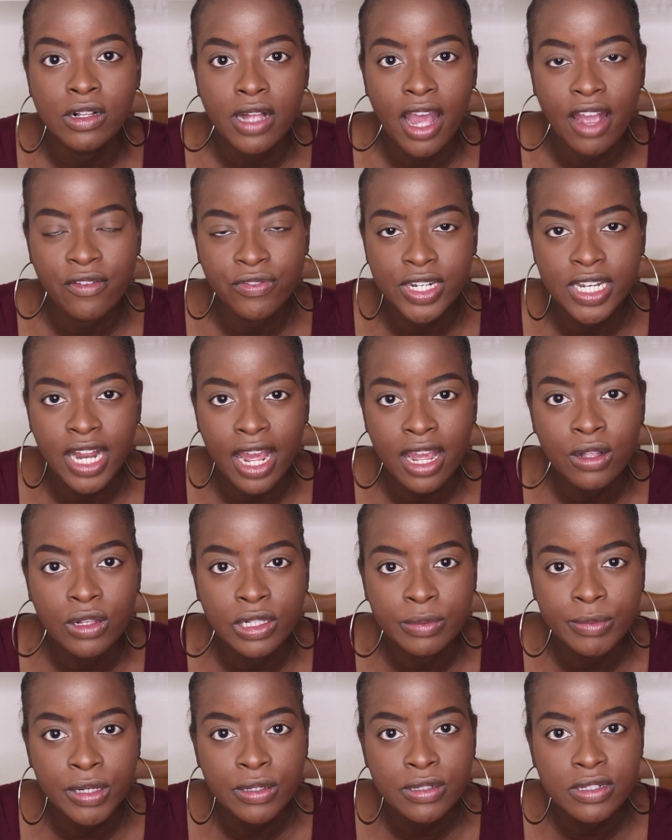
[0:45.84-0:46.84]
every day
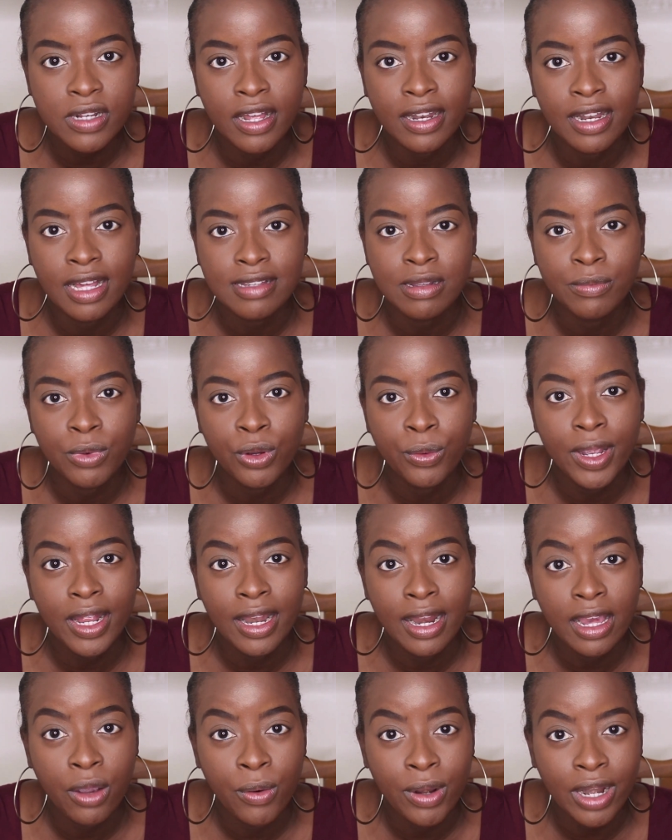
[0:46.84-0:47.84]
almost, unless I'm
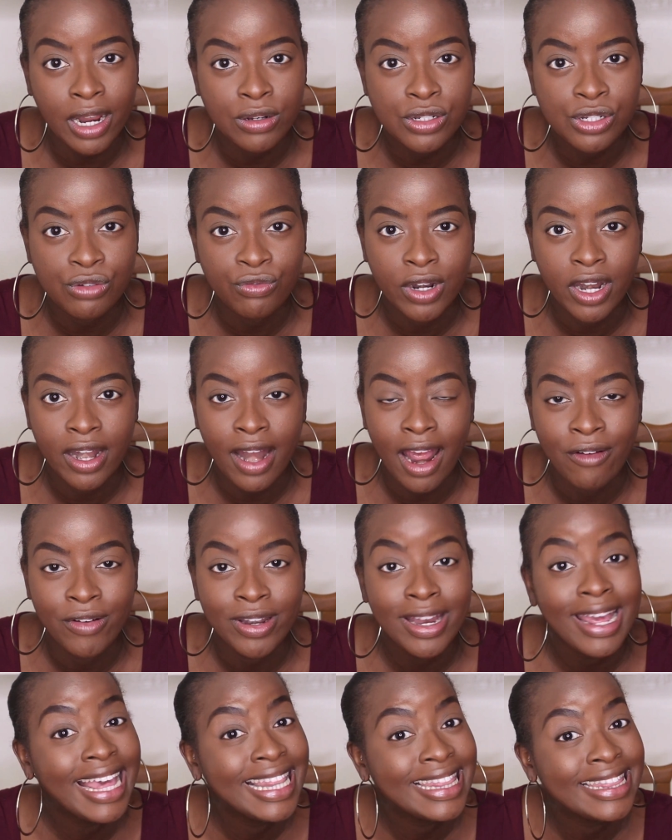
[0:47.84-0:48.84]
quickly going out to run an
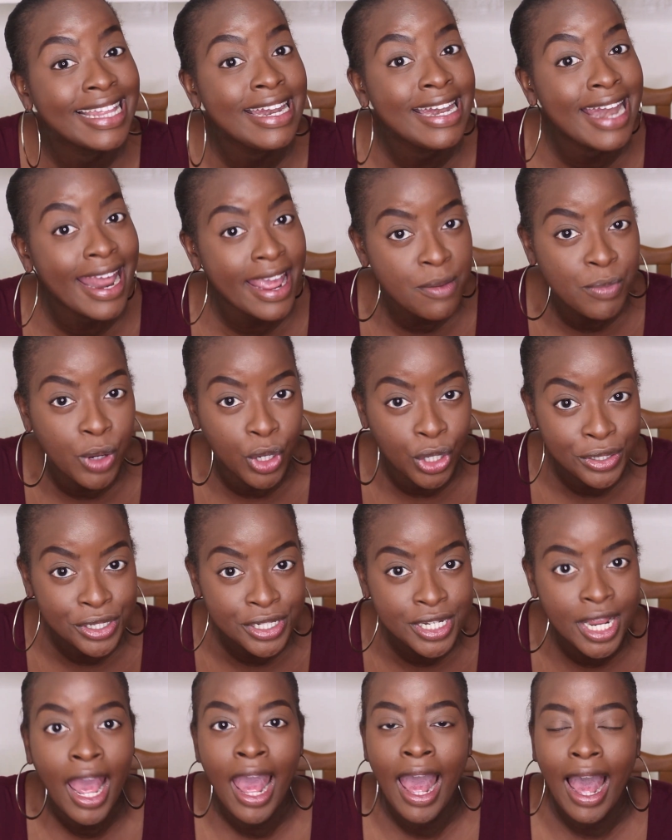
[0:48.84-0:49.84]
errand in the
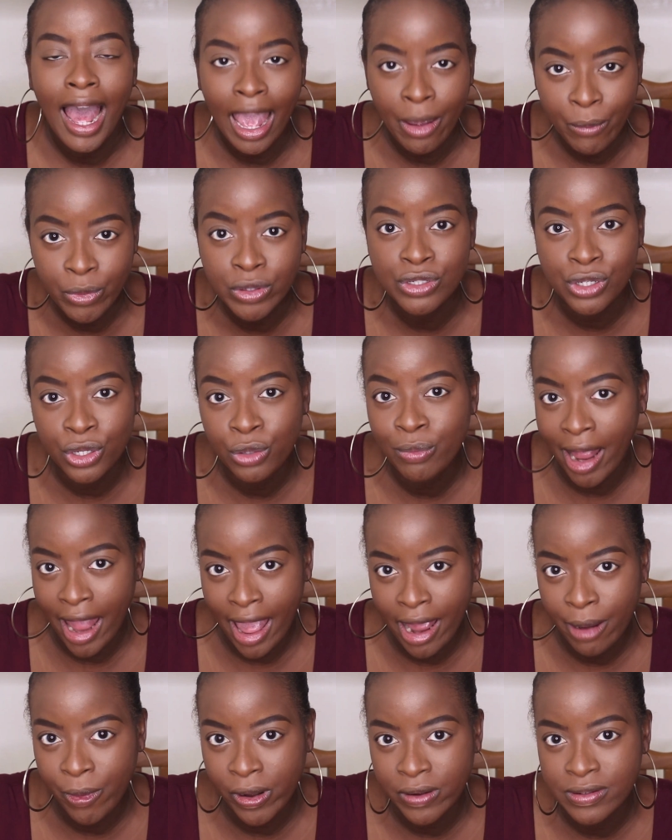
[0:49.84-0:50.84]
neighborhood. I will do my
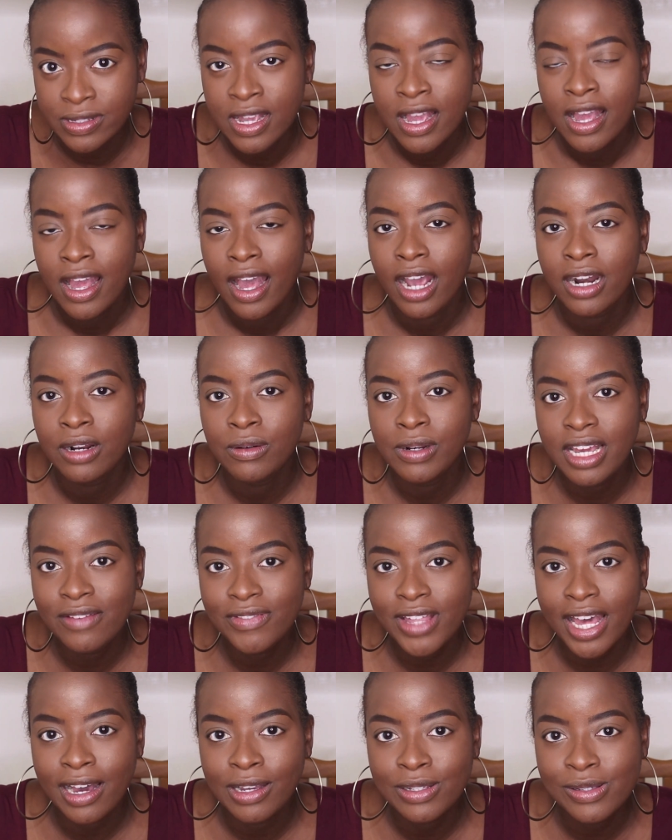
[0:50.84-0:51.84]
eyebrows. I don't leave
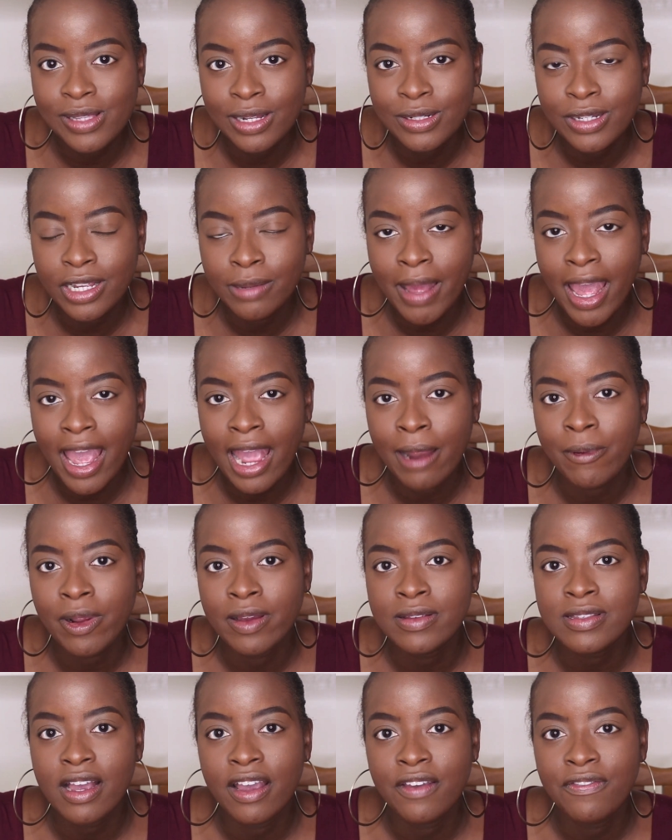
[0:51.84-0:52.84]
the house without doing my
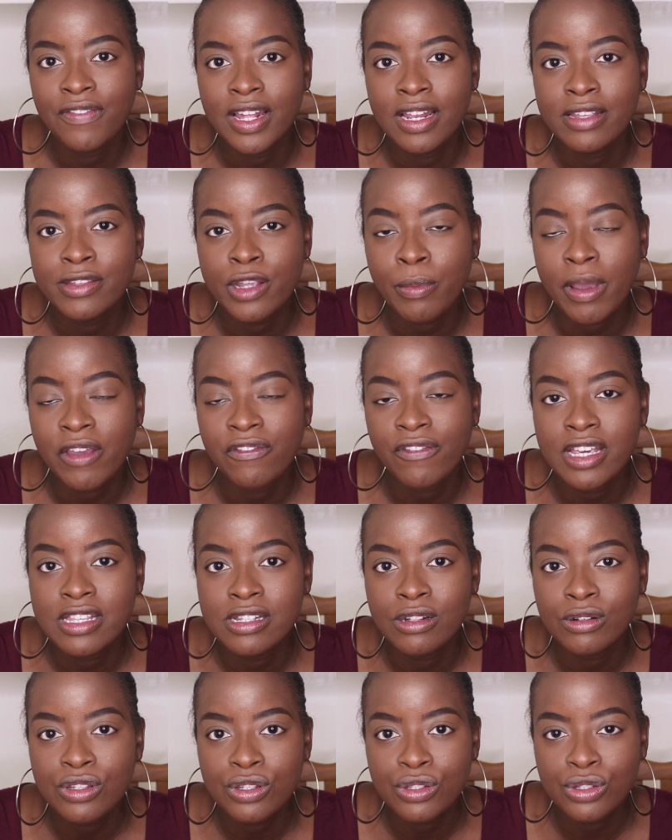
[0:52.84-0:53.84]
eyebrows. I feel as though my face
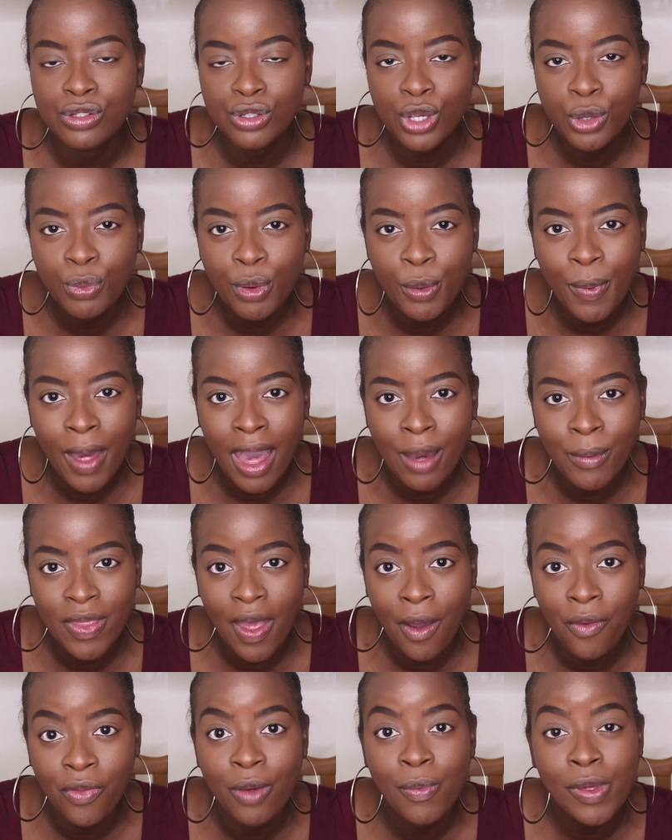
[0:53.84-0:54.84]
looks super bare
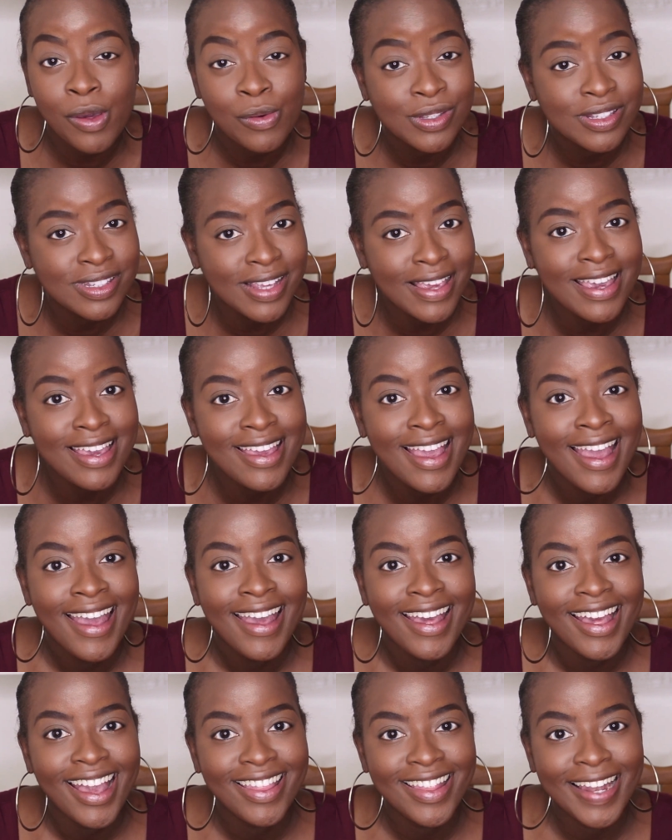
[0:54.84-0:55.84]
without them. You'll see
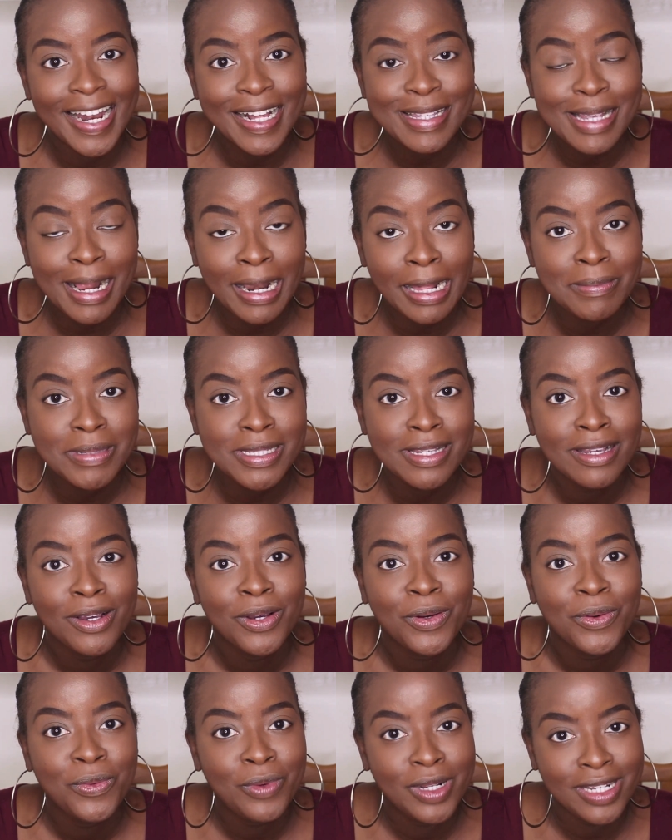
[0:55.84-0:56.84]
in the next clips
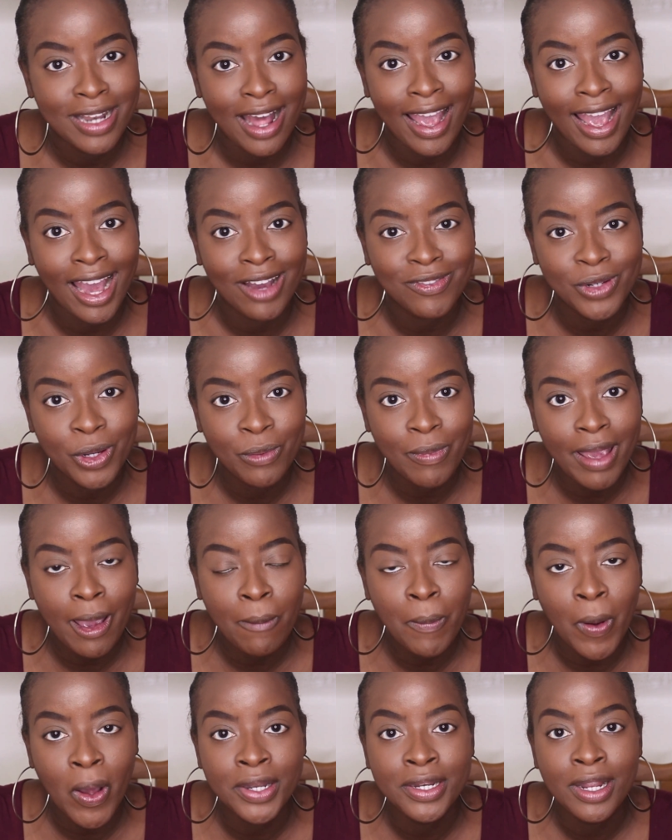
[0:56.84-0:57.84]
when I have no
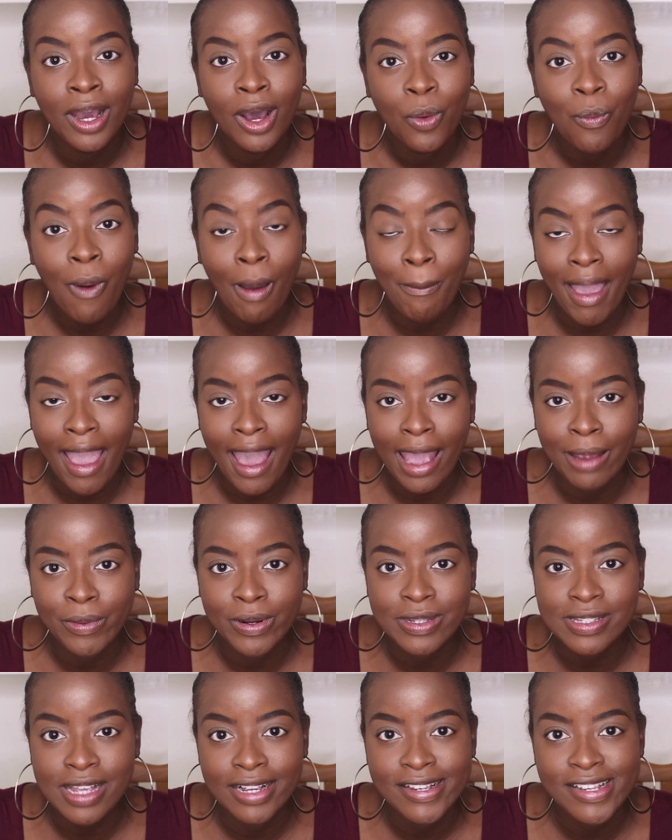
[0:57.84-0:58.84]
makeup on what my
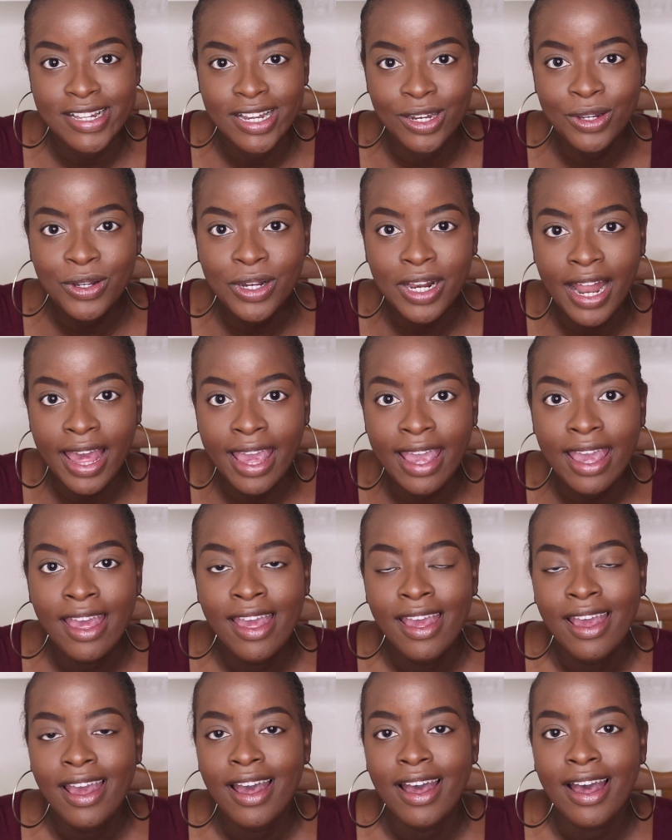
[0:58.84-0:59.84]
eyebrows actually look like.
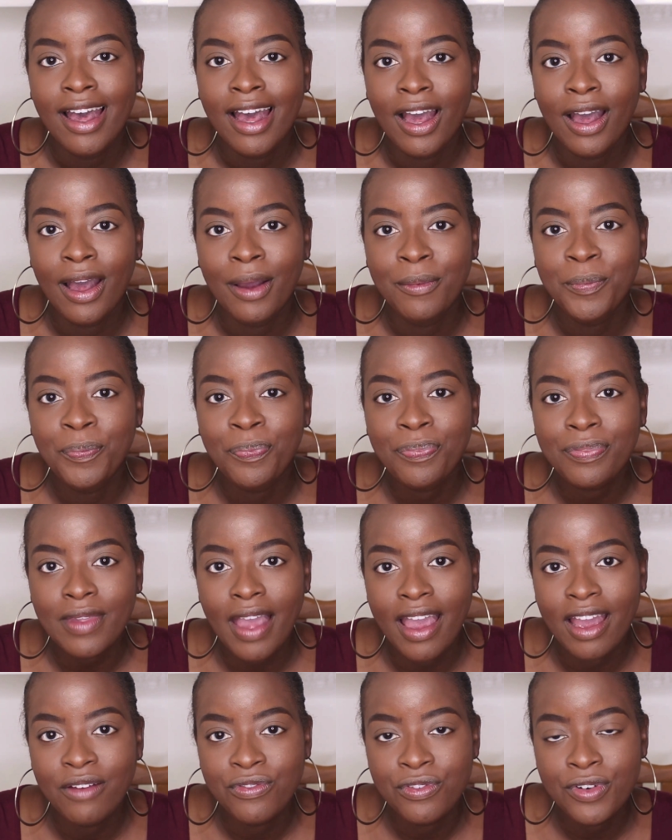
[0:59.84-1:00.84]
I
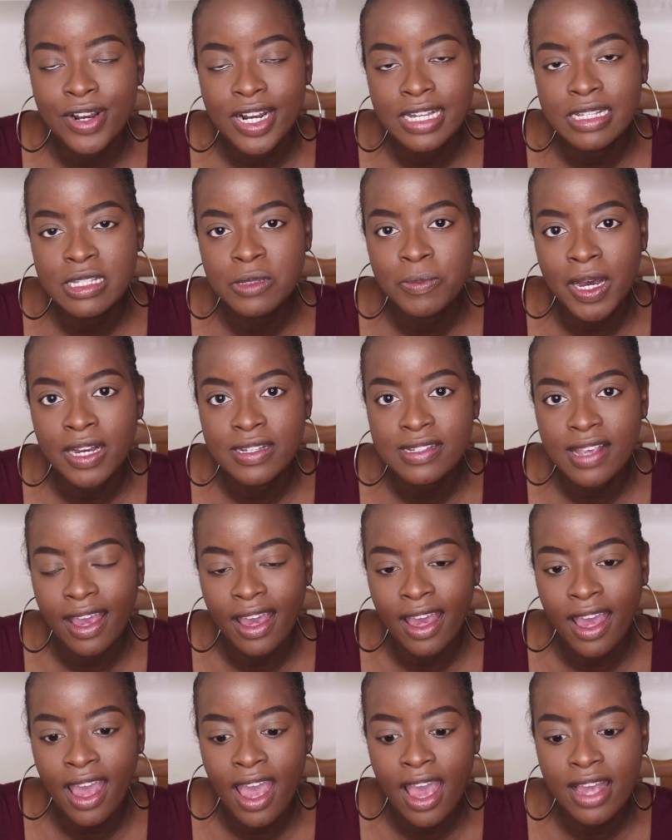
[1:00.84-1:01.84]
have really sparse
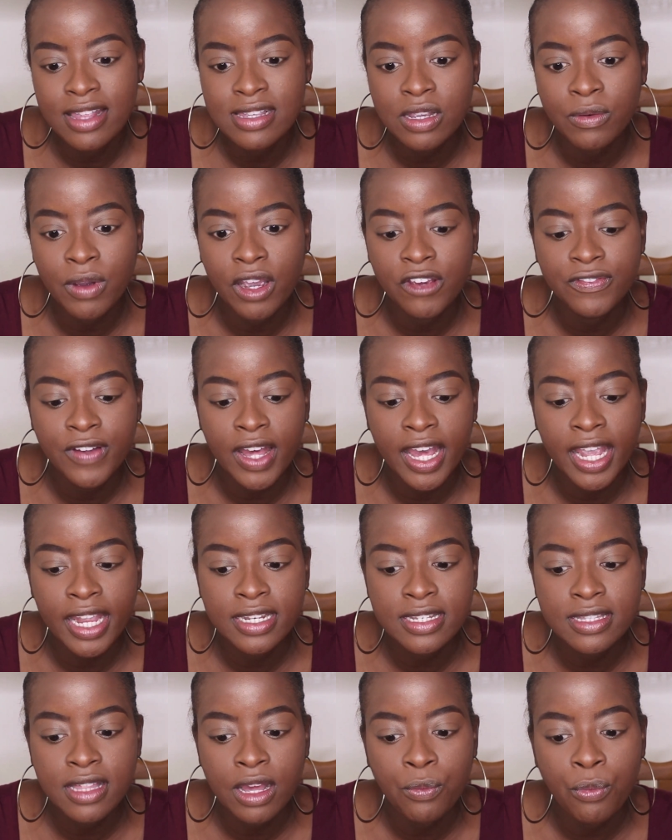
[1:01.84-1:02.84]
hair, and so I
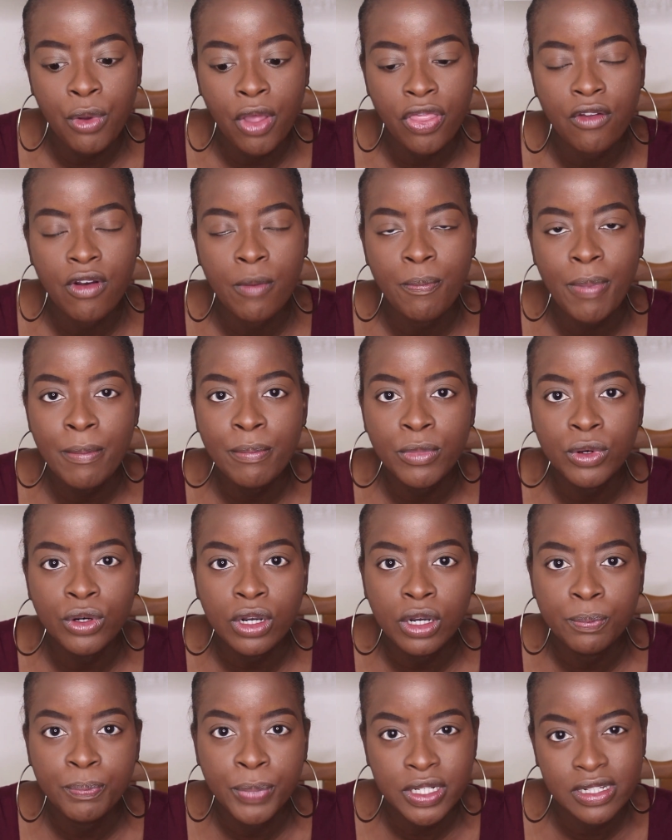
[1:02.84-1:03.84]
find that when they're a bit
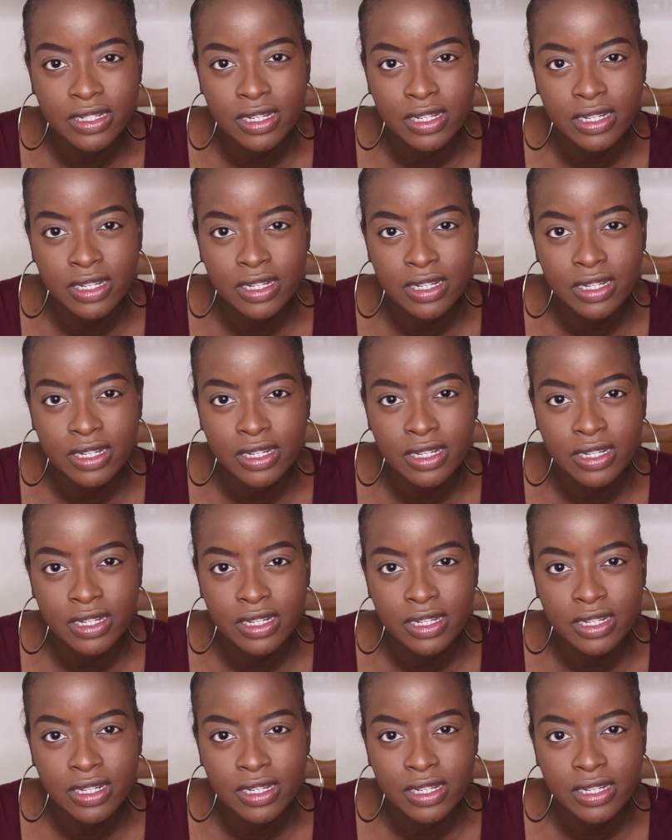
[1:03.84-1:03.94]
more put